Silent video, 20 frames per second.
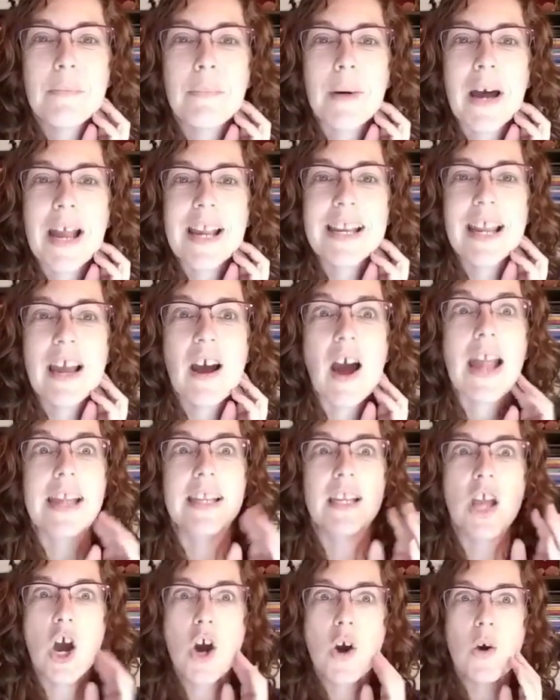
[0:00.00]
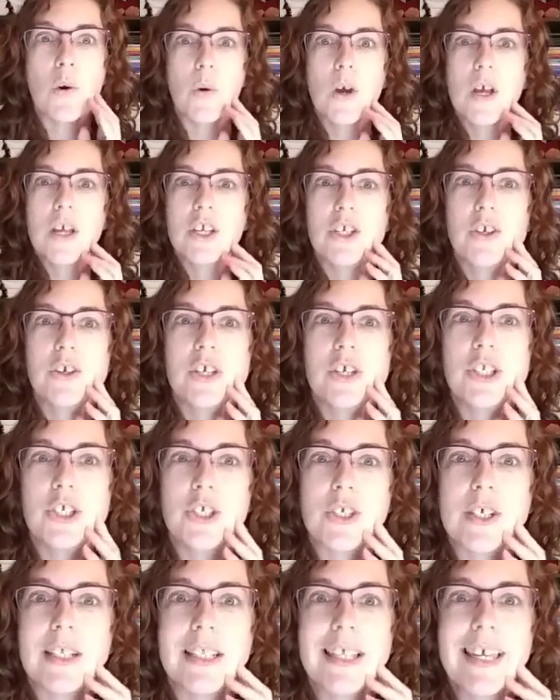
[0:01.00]
buy now, I know, you can
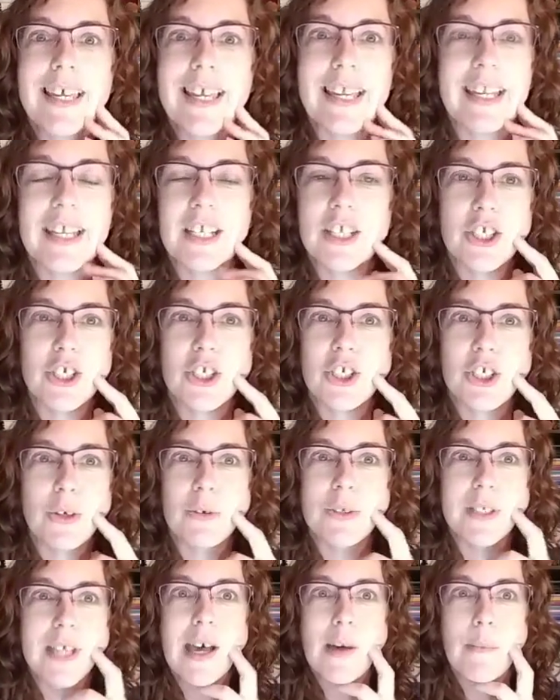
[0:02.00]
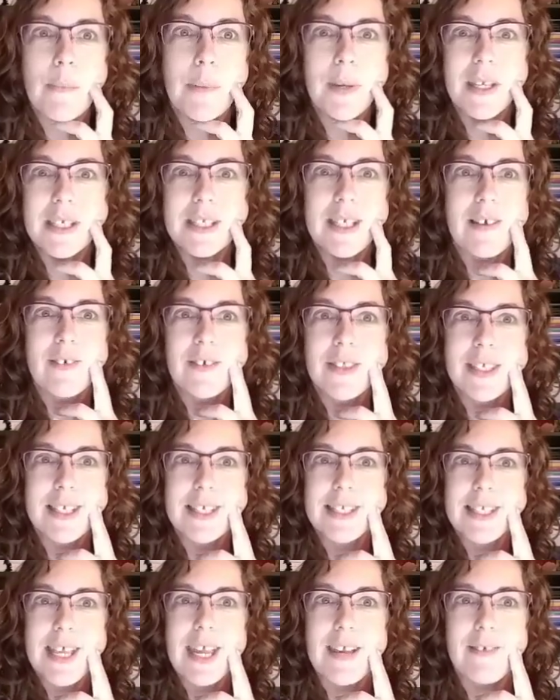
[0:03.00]
just click and it just shows up because everything's
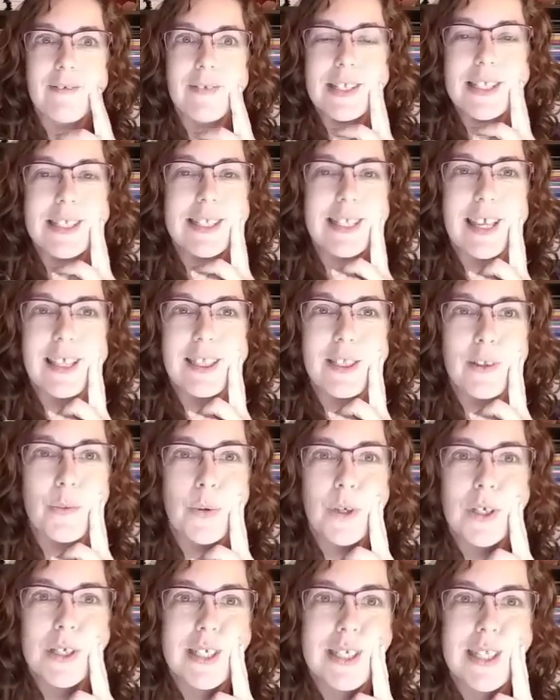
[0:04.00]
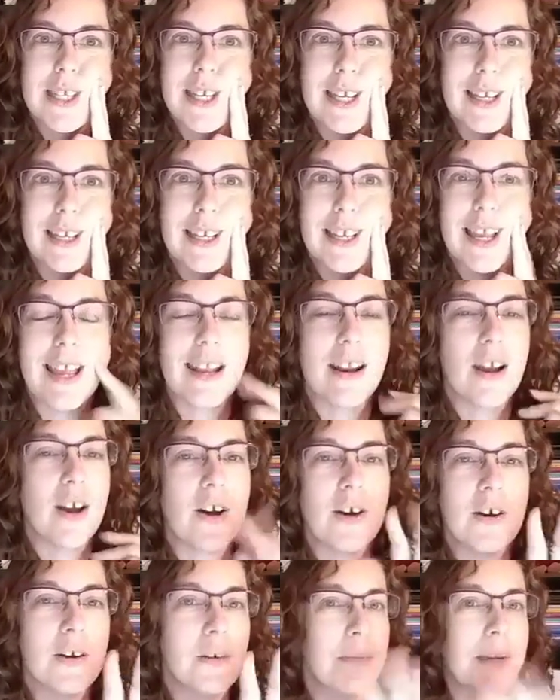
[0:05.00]
saved. It's like the worst thing.
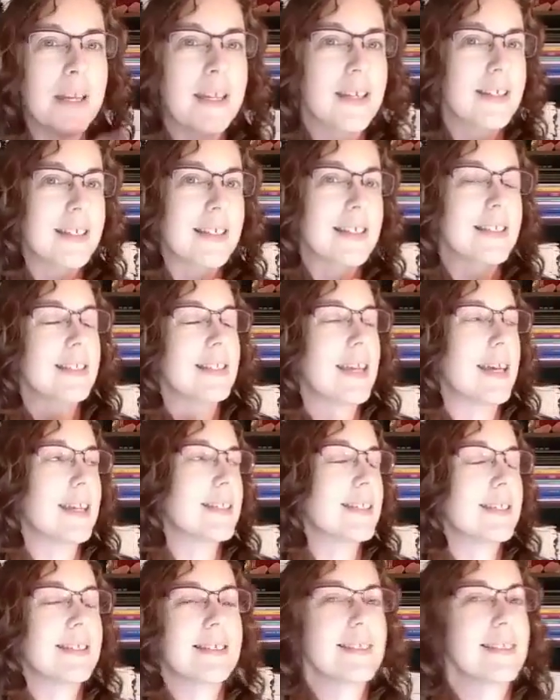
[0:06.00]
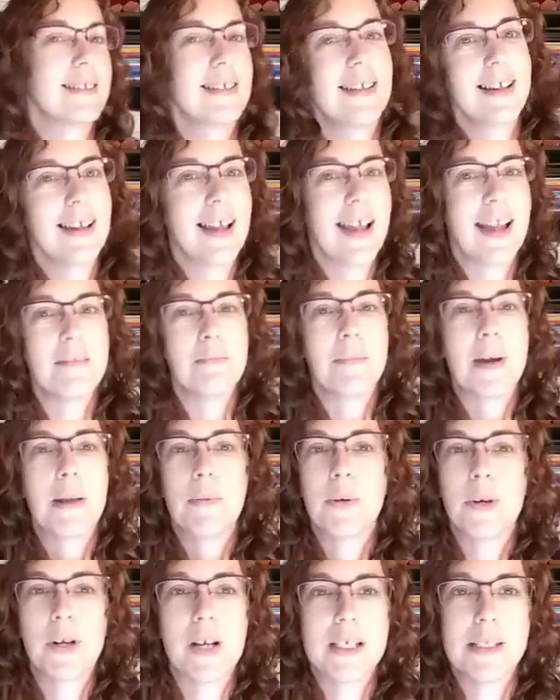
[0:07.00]
Oh my goodness, yes. My
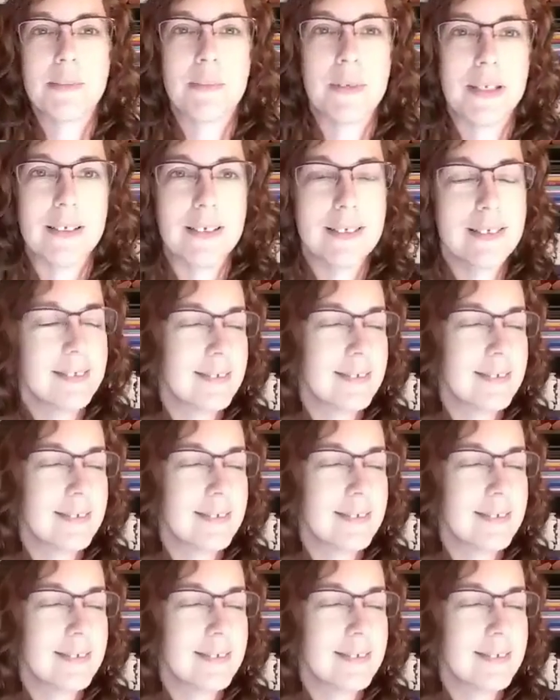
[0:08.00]
poor husband,